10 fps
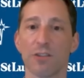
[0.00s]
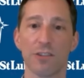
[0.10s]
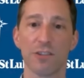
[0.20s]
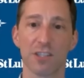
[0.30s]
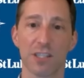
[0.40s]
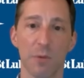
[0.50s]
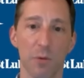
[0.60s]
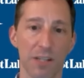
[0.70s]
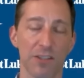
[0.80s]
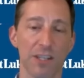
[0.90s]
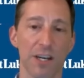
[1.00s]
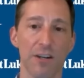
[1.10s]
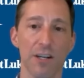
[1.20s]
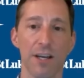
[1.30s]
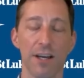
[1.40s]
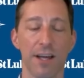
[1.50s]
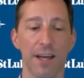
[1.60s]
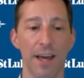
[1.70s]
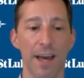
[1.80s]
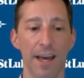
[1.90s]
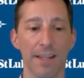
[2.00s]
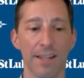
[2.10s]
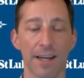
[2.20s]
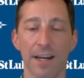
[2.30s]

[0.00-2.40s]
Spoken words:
so just a couple of weeks ago, and